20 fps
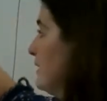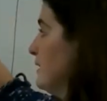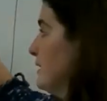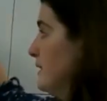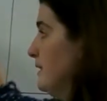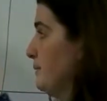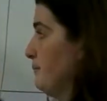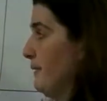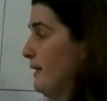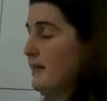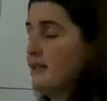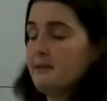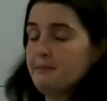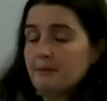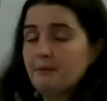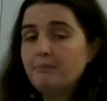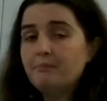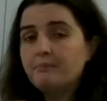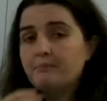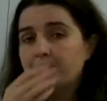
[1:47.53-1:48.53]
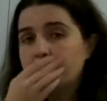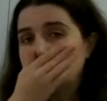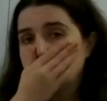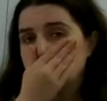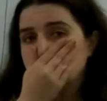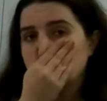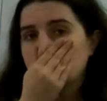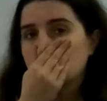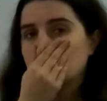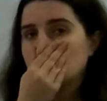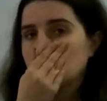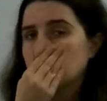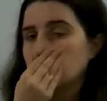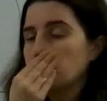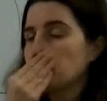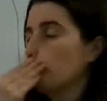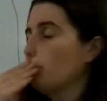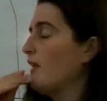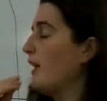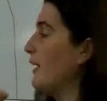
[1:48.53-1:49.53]
this displacement.
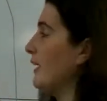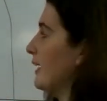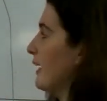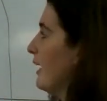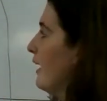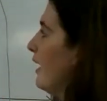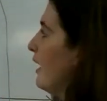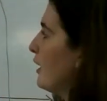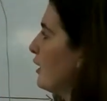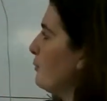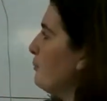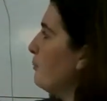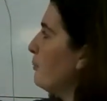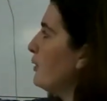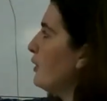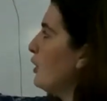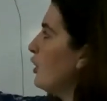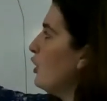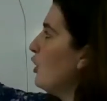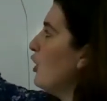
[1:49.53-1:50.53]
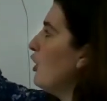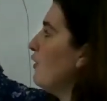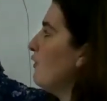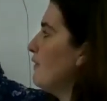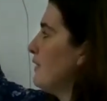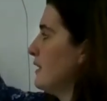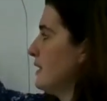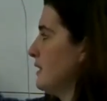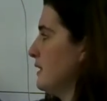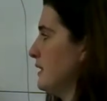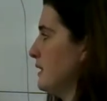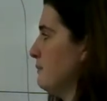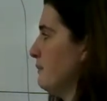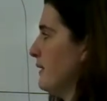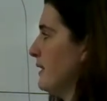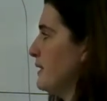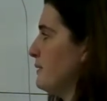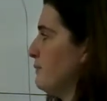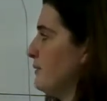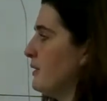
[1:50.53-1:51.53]
Okay, I can plot this
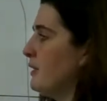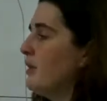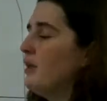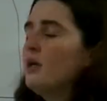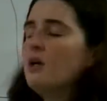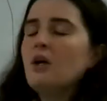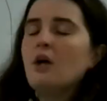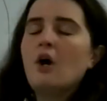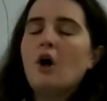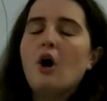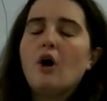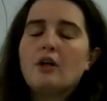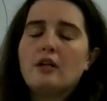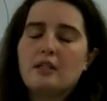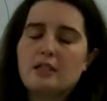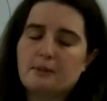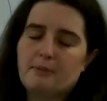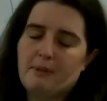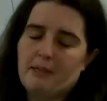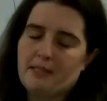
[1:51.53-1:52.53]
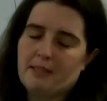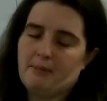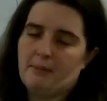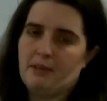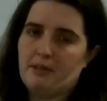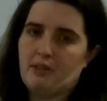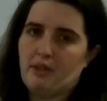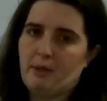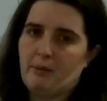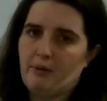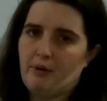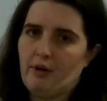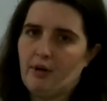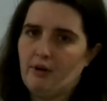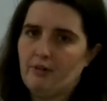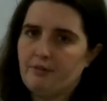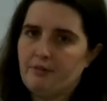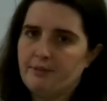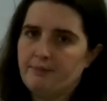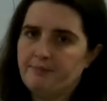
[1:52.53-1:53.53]
displacement on a displacement time
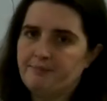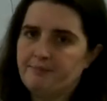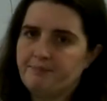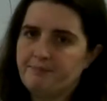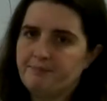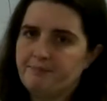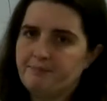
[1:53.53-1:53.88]
graph.